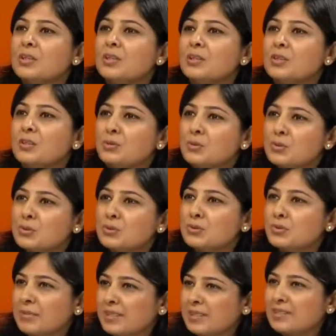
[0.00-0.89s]

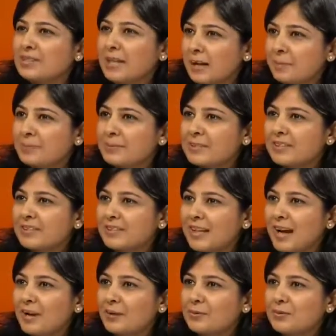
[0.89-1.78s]
used to these ups and
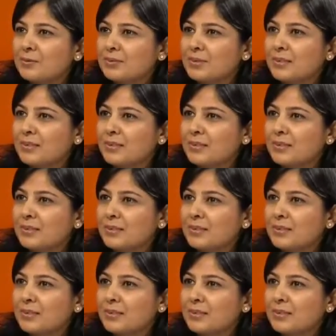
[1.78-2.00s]
downs.